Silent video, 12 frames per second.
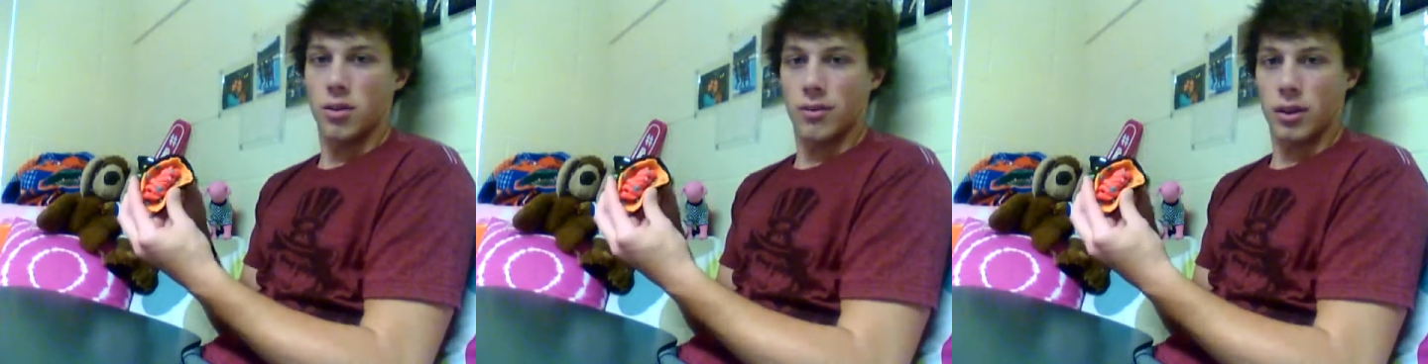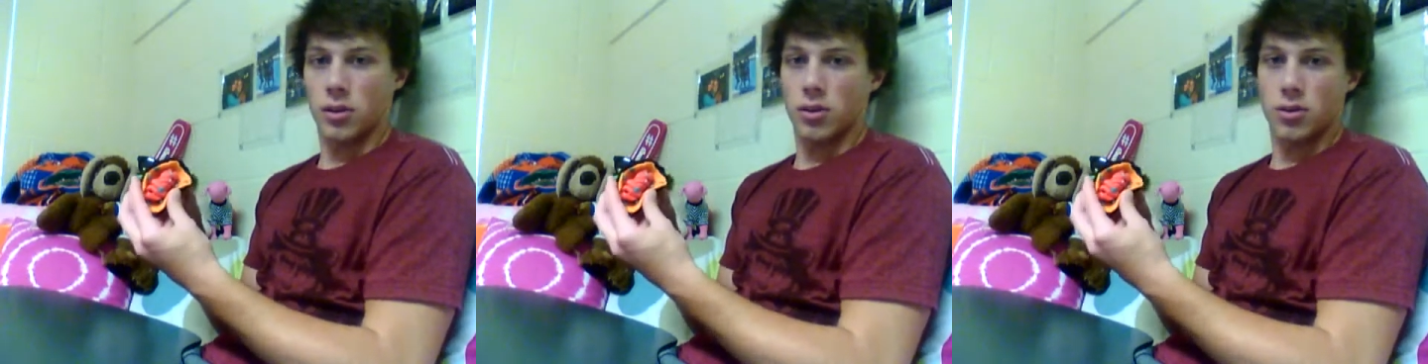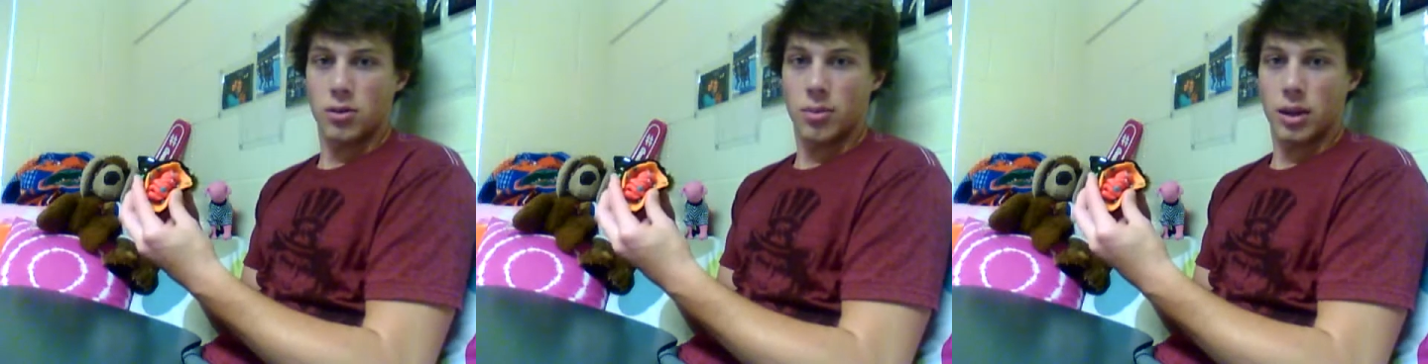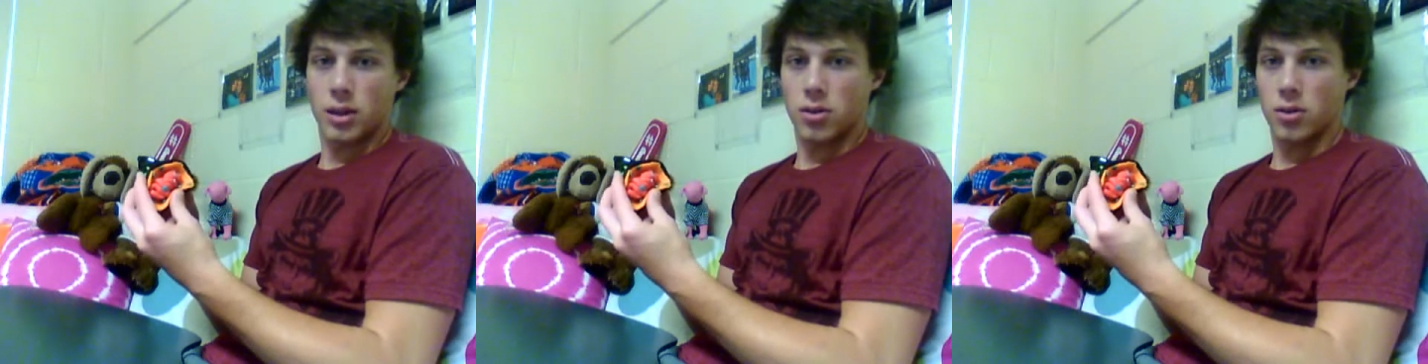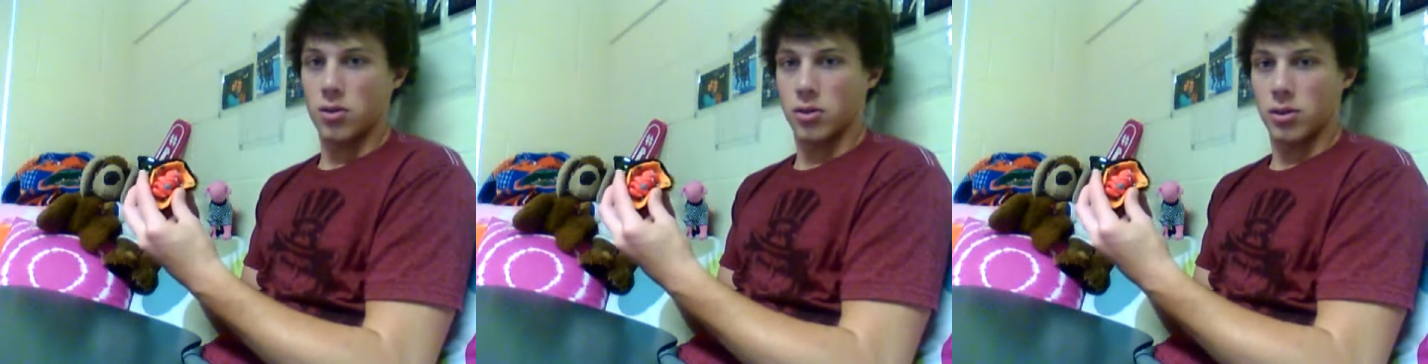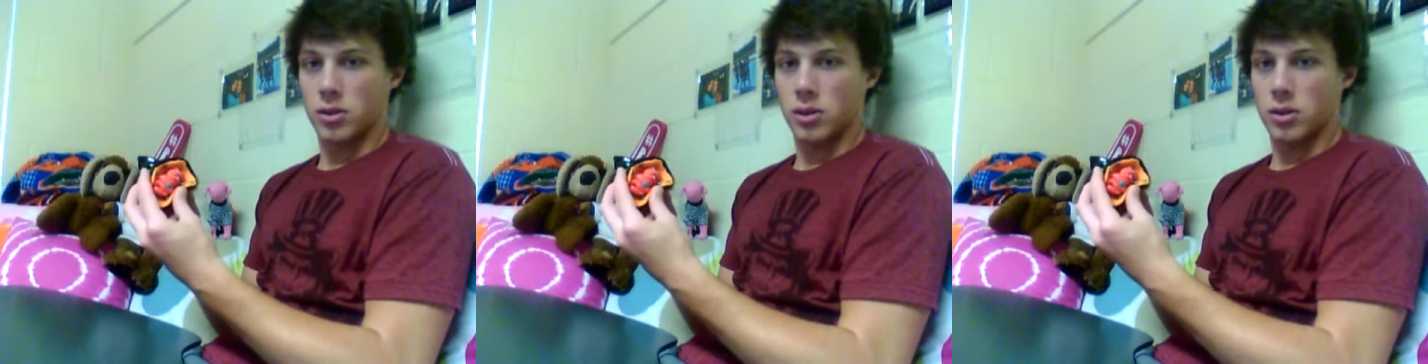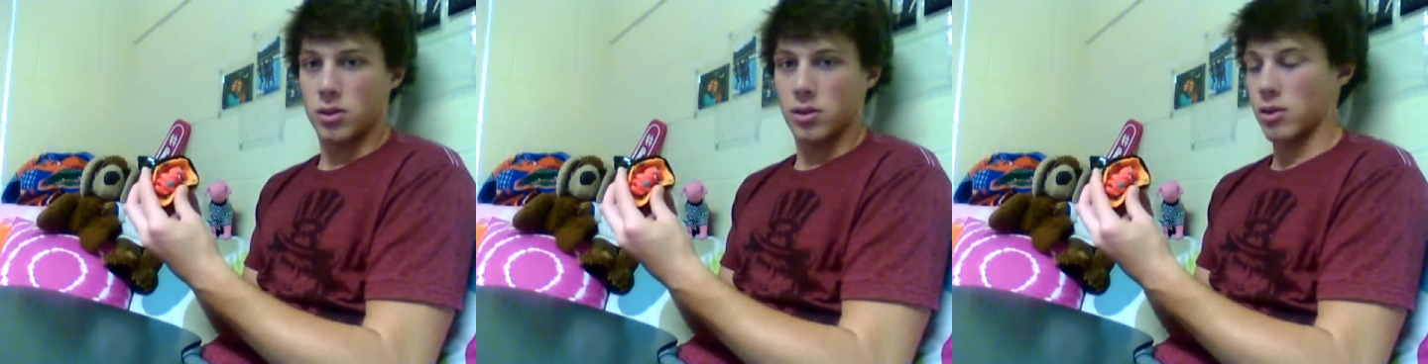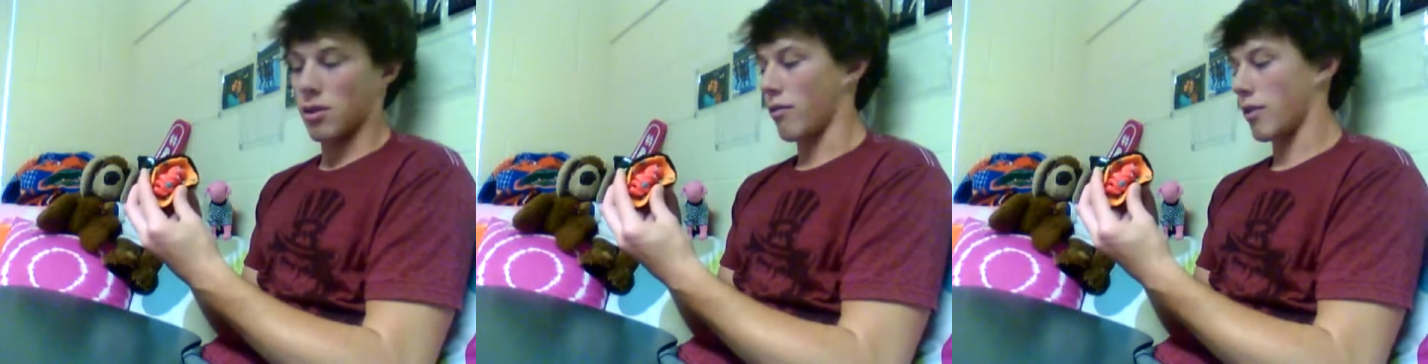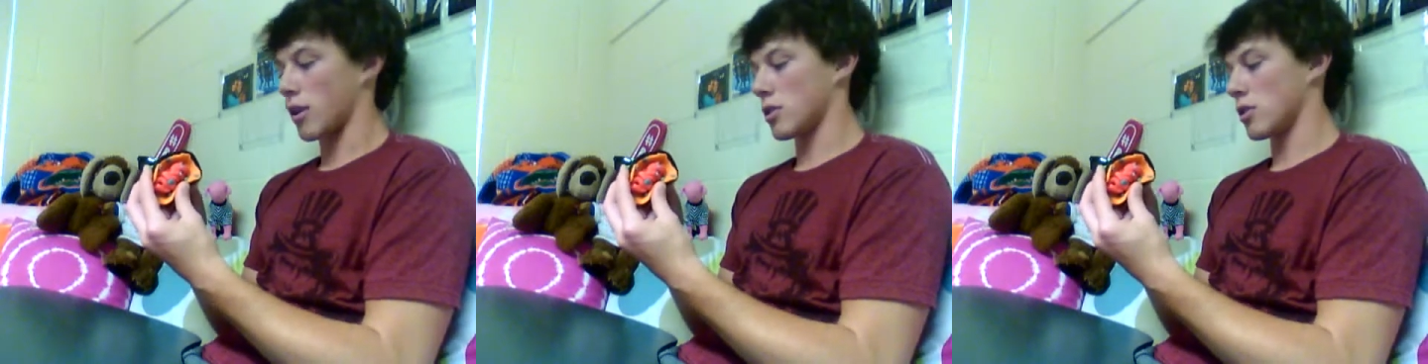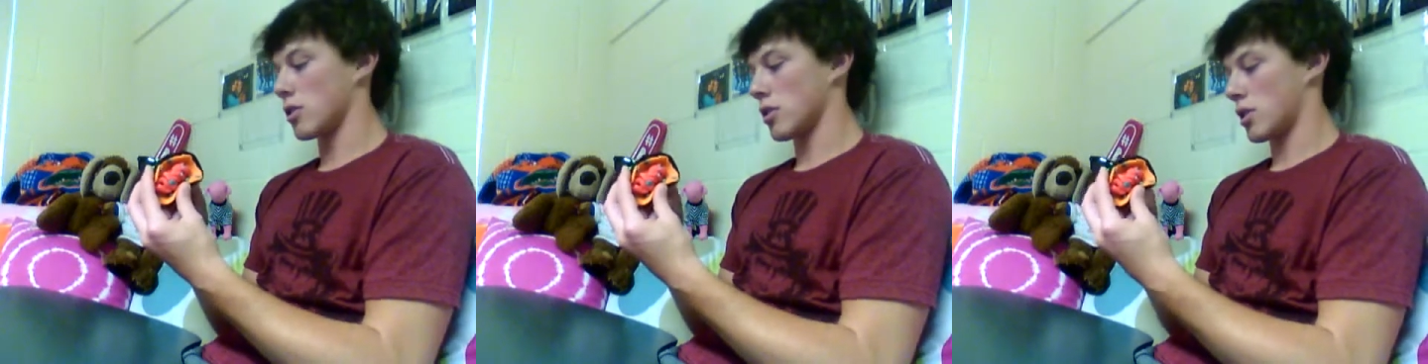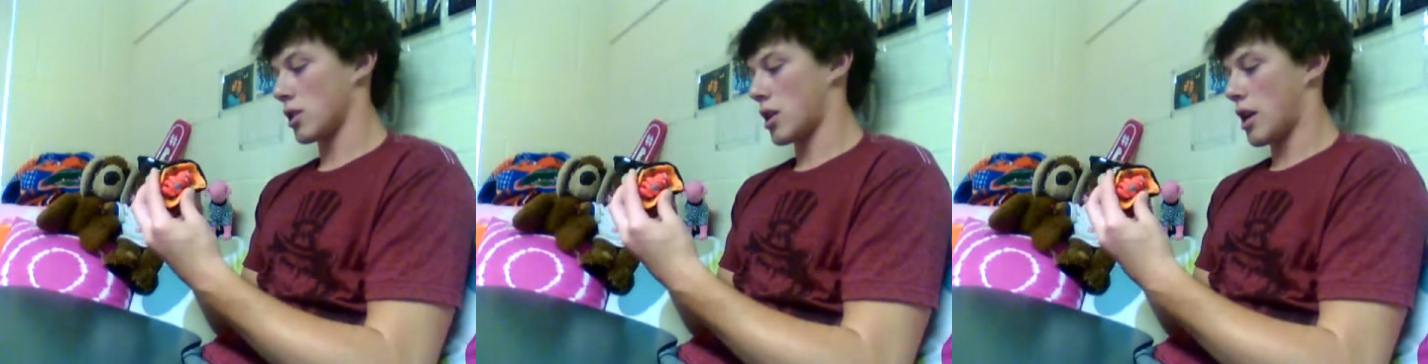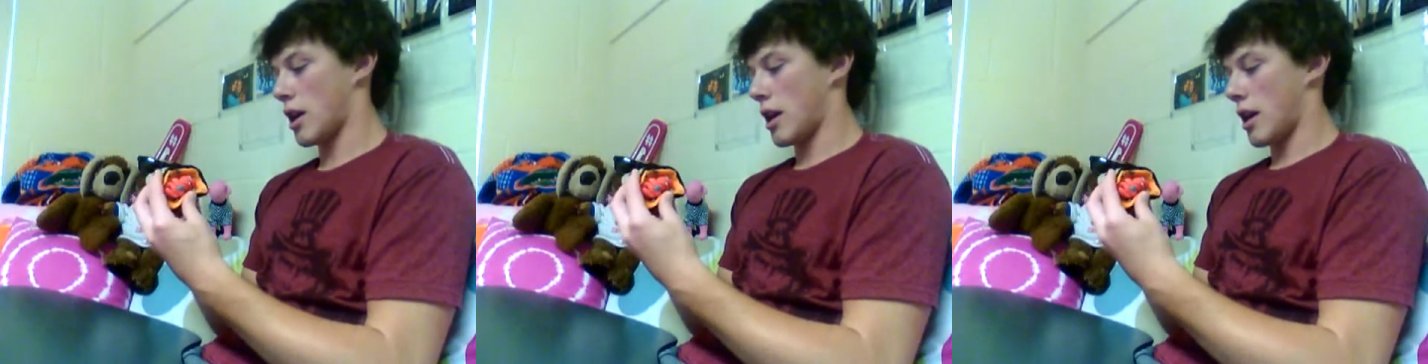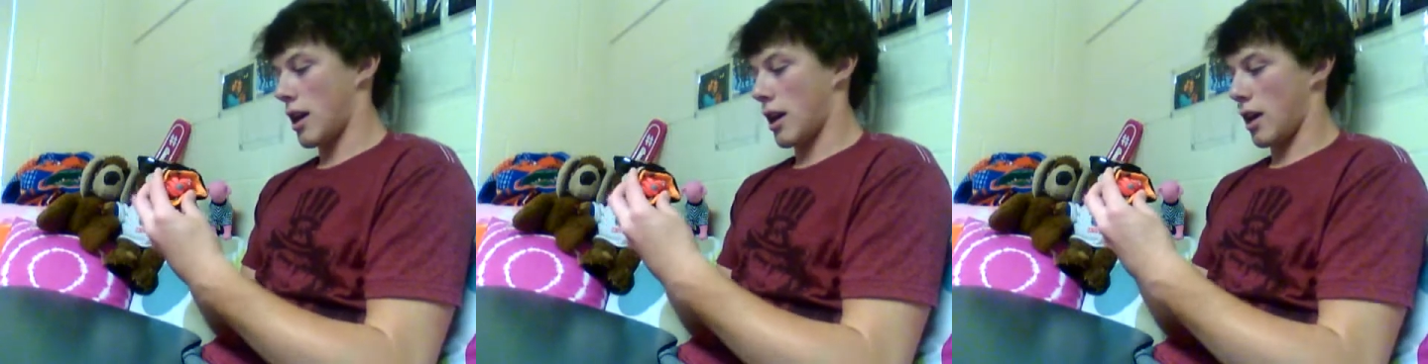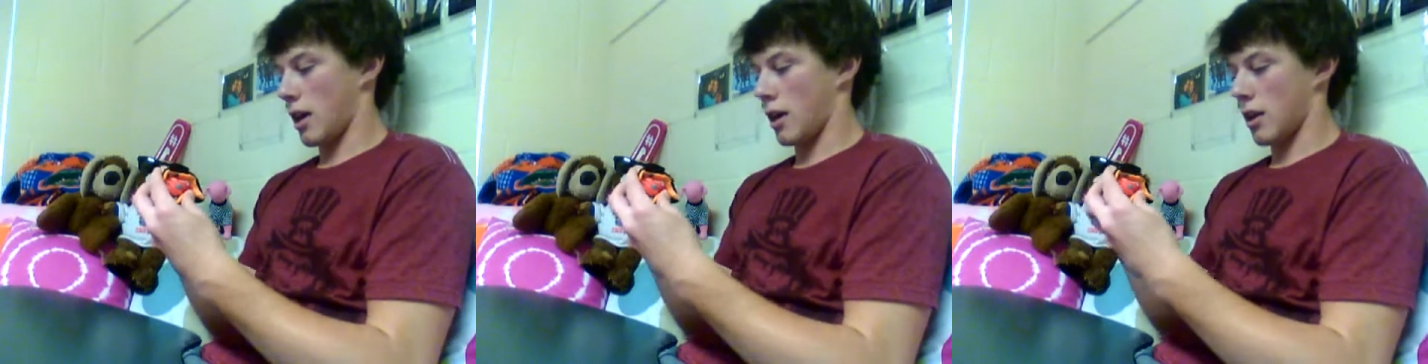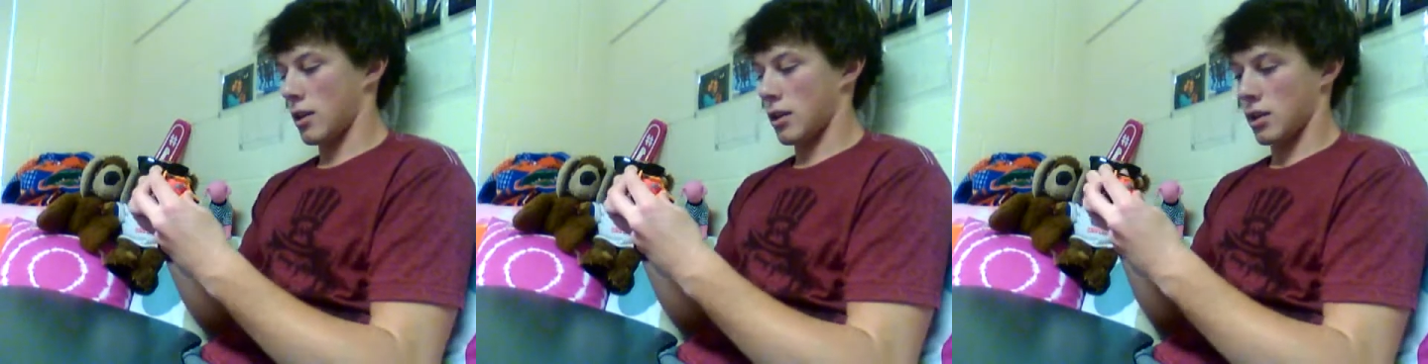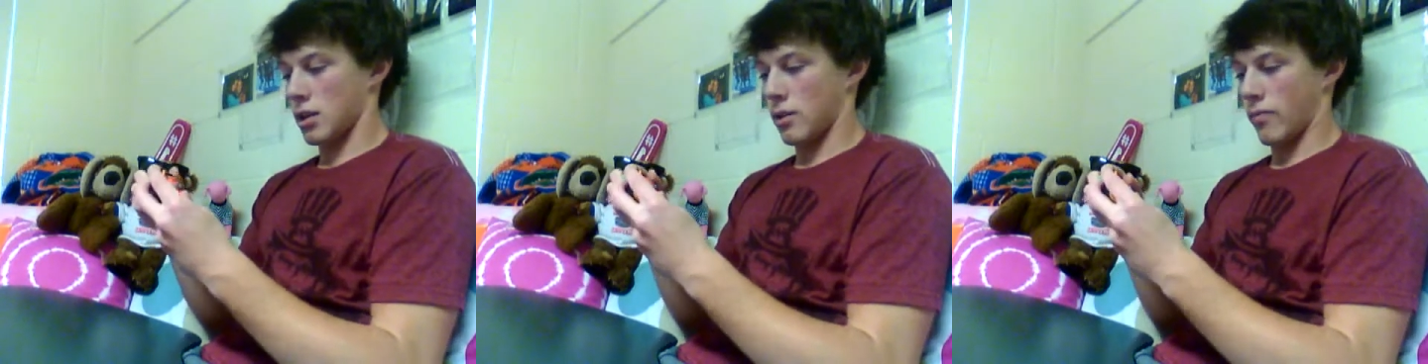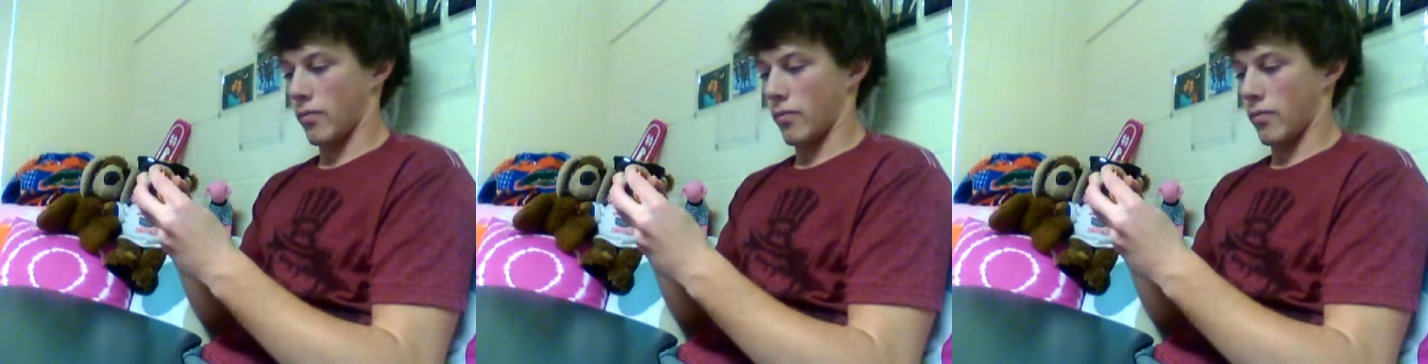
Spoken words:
find cures of bacterial diseases and infections. And